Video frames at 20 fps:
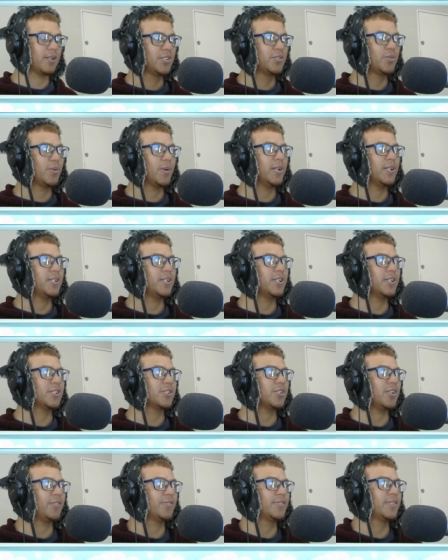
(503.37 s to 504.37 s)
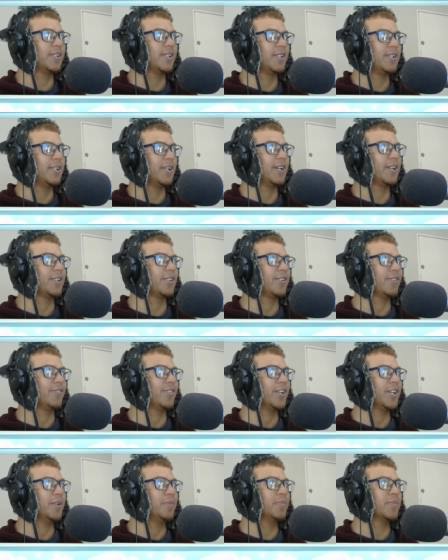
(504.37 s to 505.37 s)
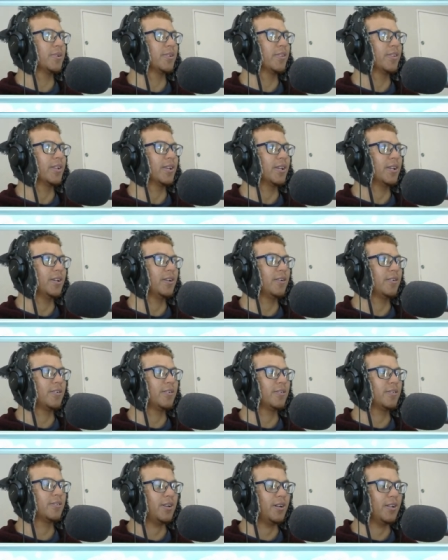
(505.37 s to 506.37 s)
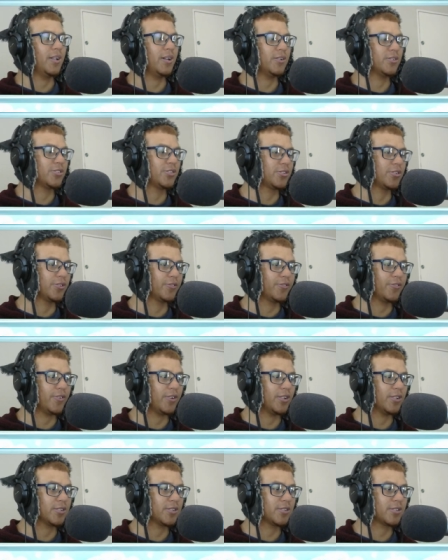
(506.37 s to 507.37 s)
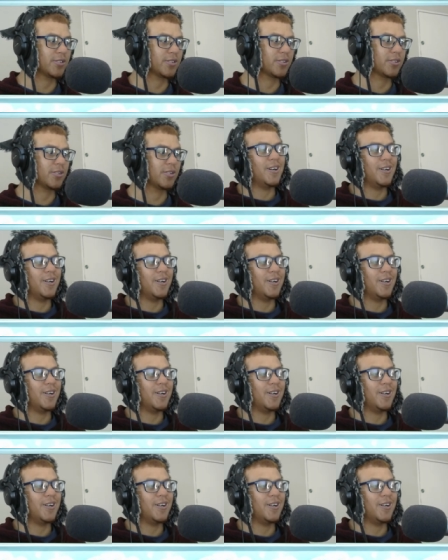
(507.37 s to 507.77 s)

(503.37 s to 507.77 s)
20 years after the death of Himmel the hero. Oh, that was too fast.